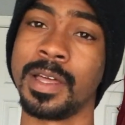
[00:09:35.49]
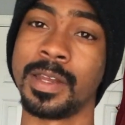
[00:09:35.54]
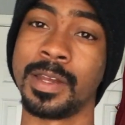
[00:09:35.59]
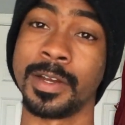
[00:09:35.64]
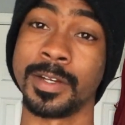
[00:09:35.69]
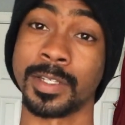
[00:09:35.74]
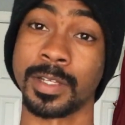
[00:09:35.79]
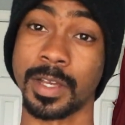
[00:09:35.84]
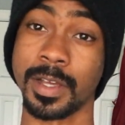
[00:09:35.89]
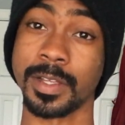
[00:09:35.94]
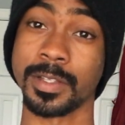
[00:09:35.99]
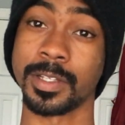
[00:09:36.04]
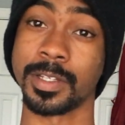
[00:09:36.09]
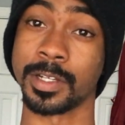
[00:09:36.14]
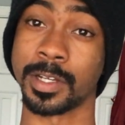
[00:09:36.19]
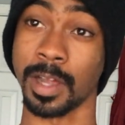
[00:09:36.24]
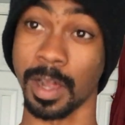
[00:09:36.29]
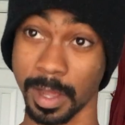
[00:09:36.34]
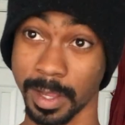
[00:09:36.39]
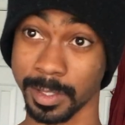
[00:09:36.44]
There's also
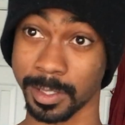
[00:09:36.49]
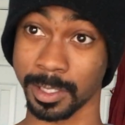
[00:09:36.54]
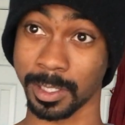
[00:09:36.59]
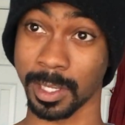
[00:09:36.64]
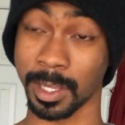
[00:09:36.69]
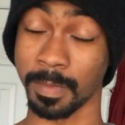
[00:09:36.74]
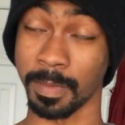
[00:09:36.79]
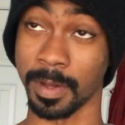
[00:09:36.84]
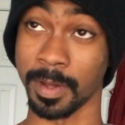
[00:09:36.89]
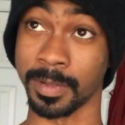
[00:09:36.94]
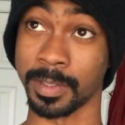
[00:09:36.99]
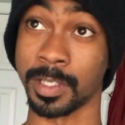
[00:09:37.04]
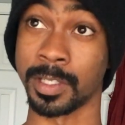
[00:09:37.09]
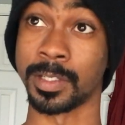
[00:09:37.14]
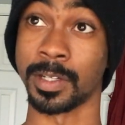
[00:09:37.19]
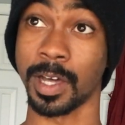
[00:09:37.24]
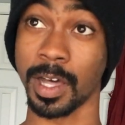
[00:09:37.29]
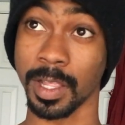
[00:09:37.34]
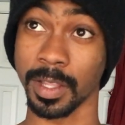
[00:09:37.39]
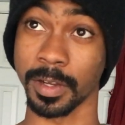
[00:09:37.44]
the concept of the
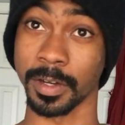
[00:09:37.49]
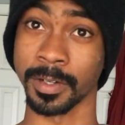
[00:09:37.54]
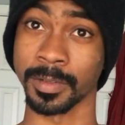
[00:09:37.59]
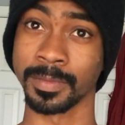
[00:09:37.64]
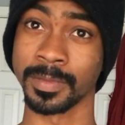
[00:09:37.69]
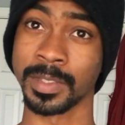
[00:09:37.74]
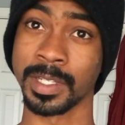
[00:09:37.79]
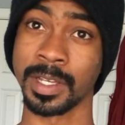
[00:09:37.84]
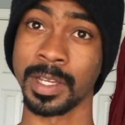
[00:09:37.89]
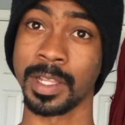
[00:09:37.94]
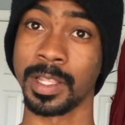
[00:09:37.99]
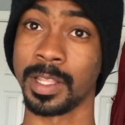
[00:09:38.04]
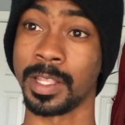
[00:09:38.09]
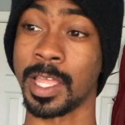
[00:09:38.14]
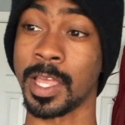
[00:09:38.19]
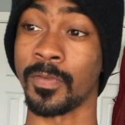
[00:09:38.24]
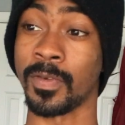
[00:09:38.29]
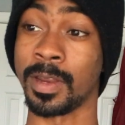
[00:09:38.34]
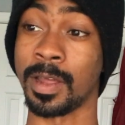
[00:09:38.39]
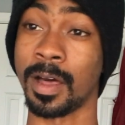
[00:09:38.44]
dollar.
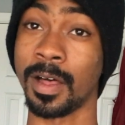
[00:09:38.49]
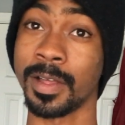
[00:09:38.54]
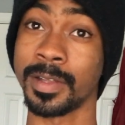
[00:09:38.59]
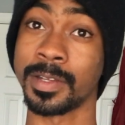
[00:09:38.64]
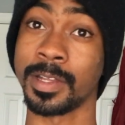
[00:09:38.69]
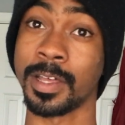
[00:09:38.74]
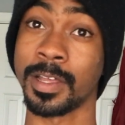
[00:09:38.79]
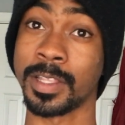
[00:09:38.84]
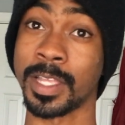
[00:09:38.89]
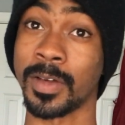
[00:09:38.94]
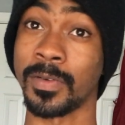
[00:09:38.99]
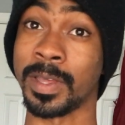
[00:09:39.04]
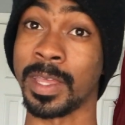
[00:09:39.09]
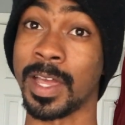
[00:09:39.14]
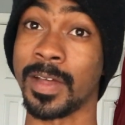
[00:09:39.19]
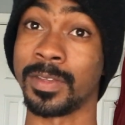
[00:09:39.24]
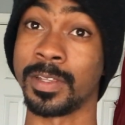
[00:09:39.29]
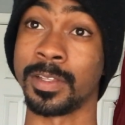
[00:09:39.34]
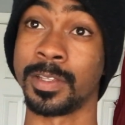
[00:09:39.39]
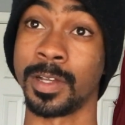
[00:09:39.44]
Like we all know that we
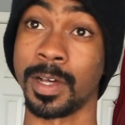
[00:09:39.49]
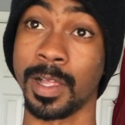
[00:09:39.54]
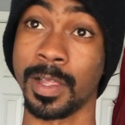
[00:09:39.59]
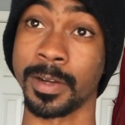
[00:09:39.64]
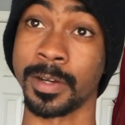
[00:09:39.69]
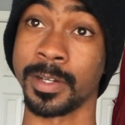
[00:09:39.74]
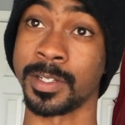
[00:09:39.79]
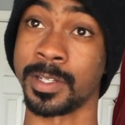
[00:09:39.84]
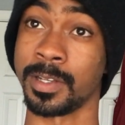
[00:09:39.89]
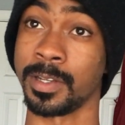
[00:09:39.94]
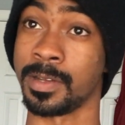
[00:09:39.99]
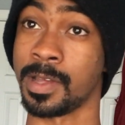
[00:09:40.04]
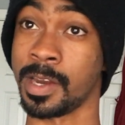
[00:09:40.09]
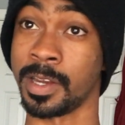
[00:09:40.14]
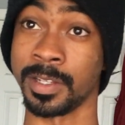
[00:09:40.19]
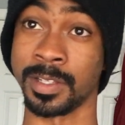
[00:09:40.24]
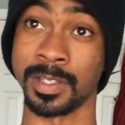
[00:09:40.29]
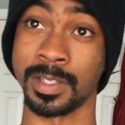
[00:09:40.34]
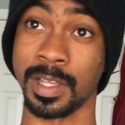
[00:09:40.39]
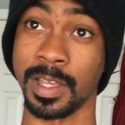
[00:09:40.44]
have the dollars in the
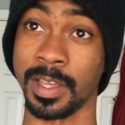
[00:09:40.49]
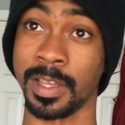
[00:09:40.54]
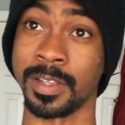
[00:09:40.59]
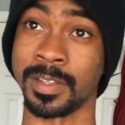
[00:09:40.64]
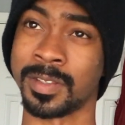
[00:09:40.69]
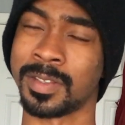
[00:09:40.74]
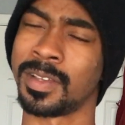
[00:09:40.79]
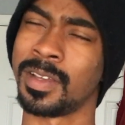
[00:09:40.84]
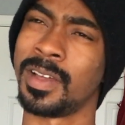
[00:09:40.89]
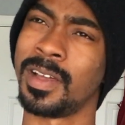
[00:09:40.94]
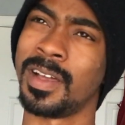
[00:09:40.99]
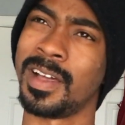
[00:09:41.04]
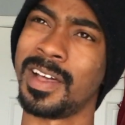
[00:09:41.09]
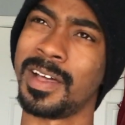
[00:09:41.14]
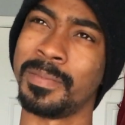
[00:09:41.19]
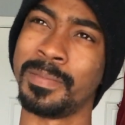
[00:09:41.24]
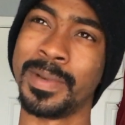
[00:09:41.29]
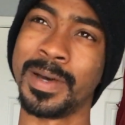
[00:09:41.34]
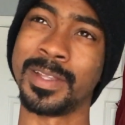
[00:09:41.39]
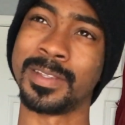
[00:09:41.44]
United States,
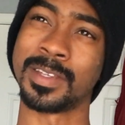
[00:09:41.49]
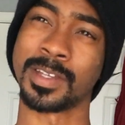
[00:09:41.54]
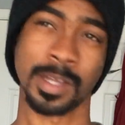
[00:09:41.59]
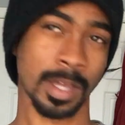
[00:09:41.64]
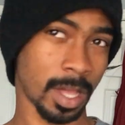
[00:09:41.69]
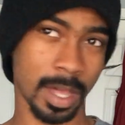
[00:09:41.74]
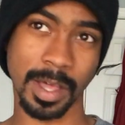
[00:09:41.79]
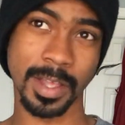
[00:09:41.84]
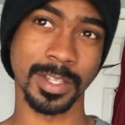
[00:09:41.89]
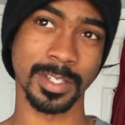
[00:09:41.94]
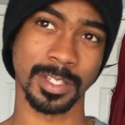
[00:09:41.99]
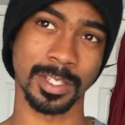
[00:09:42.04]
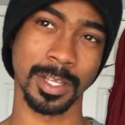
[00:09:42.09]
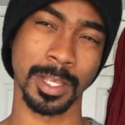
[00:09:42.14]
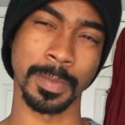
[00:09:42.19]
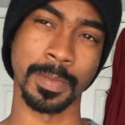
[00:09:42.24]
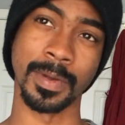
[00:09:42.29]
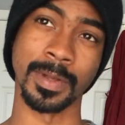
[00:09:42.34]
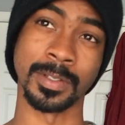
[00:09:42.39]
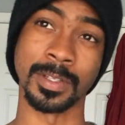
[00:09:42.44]
but the
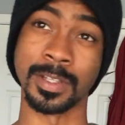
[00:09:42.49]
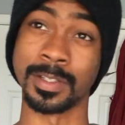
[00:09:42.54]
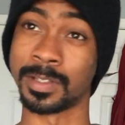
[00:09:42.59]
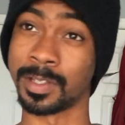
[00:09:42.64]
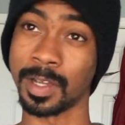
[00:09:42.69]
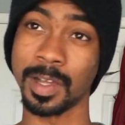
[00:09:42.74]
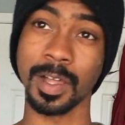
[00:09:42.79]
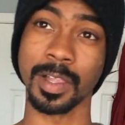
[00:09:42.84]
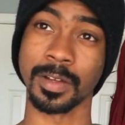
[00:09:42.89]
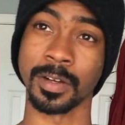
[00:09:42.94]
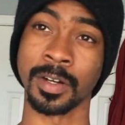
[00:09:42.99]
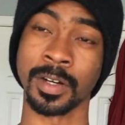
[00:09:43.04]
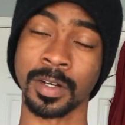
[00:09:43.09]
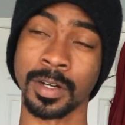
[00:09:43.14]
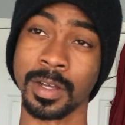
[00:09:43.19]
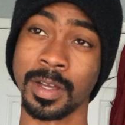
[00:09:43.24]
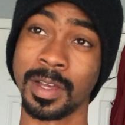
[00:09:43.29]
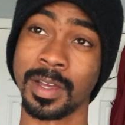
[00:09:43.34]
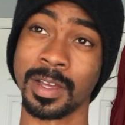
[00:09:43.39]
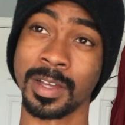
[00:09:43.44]
concept of the
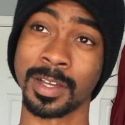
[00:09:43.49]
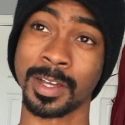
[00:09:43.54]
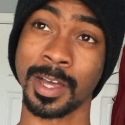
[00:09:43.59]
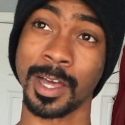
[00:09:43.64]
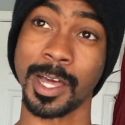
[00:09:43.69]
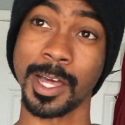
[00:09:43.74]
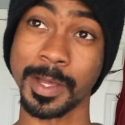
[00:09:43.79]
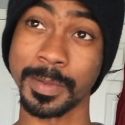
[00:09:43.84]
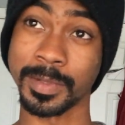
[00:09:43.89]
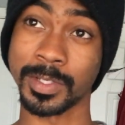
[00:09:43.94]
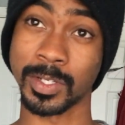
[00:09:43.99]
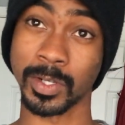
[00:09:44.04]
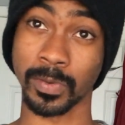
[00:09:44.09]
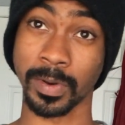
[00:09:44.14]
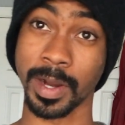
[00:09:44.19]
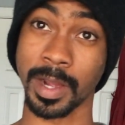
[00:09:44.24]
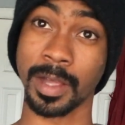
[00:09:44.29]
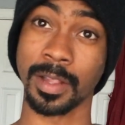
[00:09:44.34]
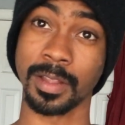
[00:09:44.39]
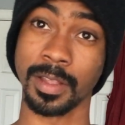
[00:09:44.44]
dollar comes
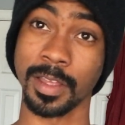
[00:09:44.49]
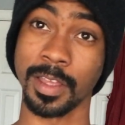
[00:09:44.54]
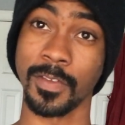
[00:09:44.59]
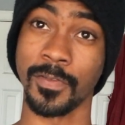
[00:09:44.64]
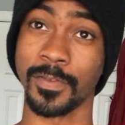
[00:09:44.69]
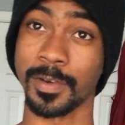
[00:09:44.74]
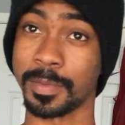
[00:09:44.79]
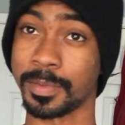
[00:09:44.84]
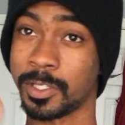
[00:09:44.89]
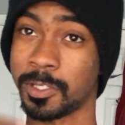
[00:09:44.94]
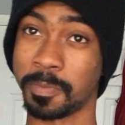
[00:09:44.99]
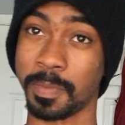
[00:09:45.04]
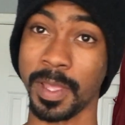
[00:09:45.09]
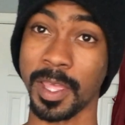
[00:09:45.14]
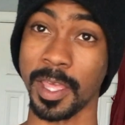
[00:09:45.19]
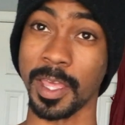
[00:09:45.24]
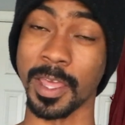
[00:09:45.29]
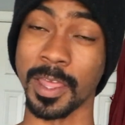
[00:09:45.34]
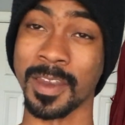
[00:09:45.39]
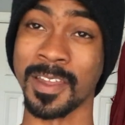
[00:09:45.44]
directly from
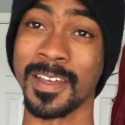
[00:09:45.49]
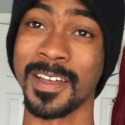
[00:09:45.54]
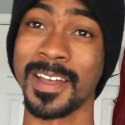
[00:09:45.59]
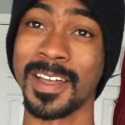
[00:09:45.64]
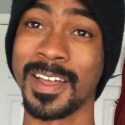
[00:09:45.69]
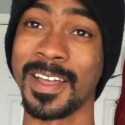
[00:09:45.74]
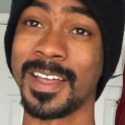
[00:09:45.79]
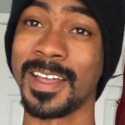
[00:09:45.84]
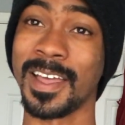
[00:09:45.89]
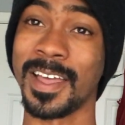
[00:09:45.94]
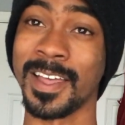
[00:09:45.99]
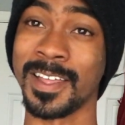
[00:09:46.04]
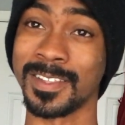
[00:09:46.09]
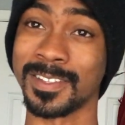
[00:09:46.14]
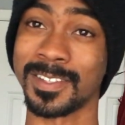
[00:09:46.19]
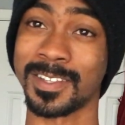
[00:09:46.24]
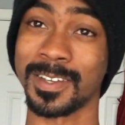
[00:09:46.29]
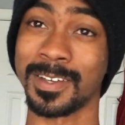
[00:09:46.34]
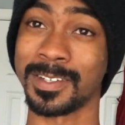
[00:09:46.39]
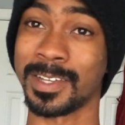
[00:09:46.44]
Spain. And
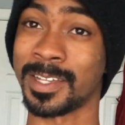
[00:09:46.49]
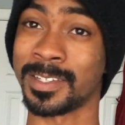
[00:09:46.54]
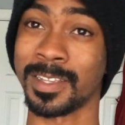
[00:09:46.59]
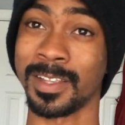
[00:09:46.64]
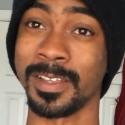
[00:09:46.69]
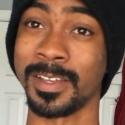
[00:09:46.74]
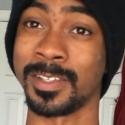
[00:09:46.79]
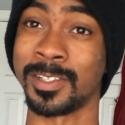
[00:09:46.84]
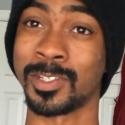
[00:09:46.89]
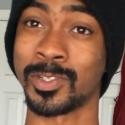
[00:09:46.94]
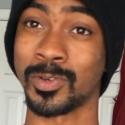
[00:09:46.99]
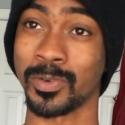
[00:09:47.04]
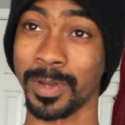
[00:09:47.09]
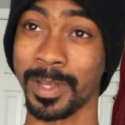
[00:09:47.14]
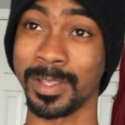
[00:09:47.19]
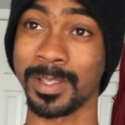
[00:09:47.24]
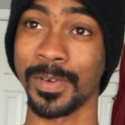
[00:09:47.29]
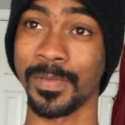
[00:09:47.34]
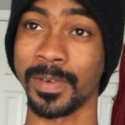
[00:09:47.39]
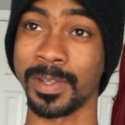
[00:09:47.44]
so that's at least
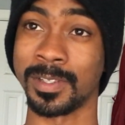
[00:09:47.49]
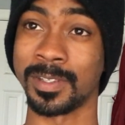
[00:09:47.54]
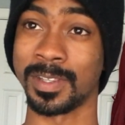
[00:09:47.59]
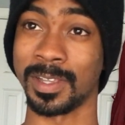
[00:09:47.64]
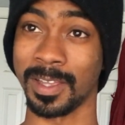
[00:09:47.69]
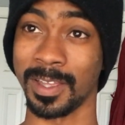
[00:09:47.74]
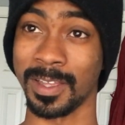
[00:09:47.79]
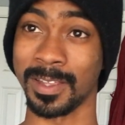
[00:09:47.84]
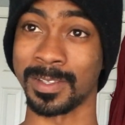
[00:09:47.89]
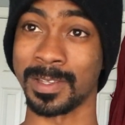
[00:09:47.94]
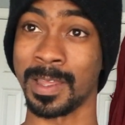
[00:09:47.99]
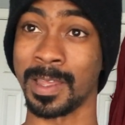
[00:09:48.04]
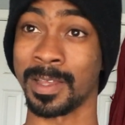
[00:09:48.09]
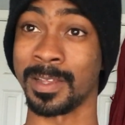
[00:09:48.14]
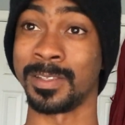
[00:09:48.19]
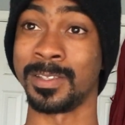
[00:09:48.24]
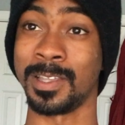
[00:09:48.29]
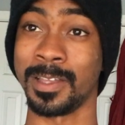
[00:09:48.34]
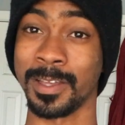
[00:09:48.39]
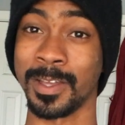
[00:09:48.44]
three different things I
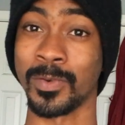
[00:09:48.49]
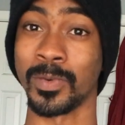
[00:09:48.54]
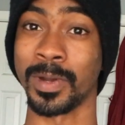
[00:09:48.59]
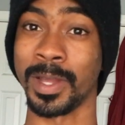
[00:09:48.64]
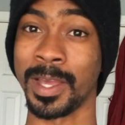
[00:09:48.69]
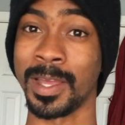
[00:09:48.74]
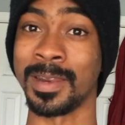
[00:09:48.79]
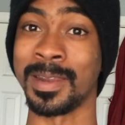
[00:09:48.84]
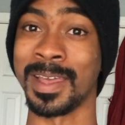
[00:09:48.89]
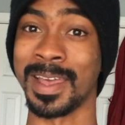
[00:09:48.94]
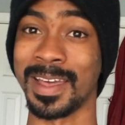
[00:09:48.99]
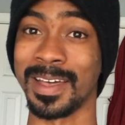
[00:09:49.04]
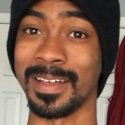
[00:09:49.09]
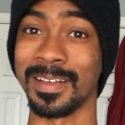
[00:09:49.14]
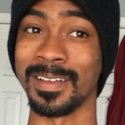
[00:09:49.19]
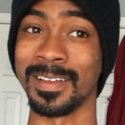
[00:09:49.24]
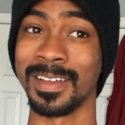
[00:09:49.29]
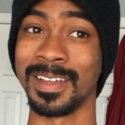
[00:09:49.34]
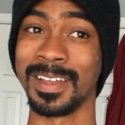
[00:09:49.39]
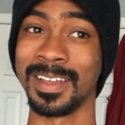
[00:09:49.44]
could tell you right
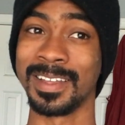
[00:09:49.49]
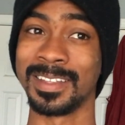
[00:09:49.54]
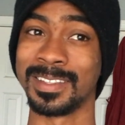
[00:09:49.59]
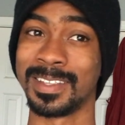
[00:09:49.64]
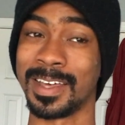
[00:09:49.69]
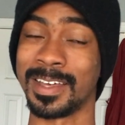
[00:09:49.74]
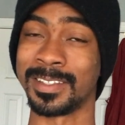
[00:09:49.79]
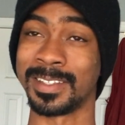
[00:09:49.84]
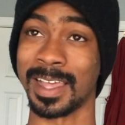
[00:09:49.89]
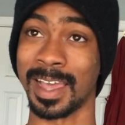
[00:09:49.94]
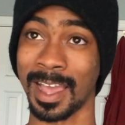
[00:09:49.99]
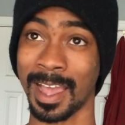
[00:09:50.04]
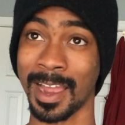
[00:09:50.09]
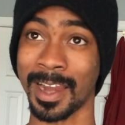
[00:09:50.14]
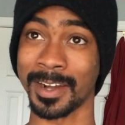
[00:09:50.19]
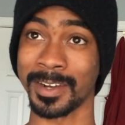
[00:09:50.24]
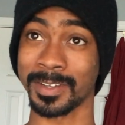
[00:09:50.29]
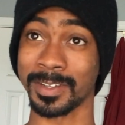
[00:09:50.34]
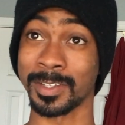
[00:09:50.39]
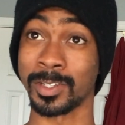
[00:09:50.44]
now that's
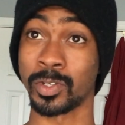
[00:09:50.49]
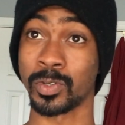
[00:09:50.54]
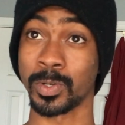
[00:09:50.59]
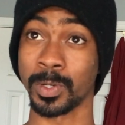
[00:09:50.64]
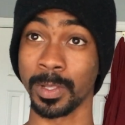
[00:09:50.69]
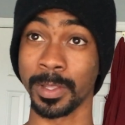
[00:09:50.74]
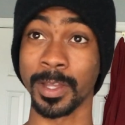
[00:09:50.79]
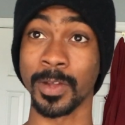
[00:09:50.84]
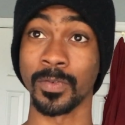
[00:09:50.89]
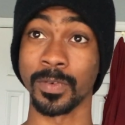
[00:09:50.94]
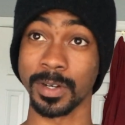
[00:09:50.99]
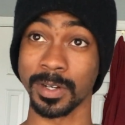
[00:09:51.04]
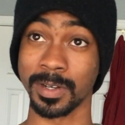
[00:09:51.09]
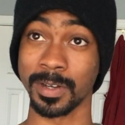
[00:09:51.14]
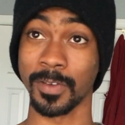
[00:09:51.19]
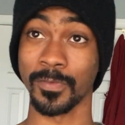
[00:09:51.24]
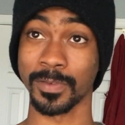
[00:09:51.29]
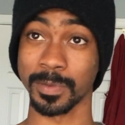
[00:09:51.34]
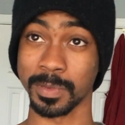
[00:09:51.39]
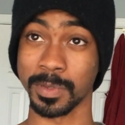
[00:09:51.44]
actually truly
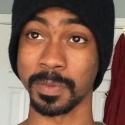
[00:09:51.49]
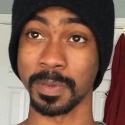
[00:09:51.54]
original from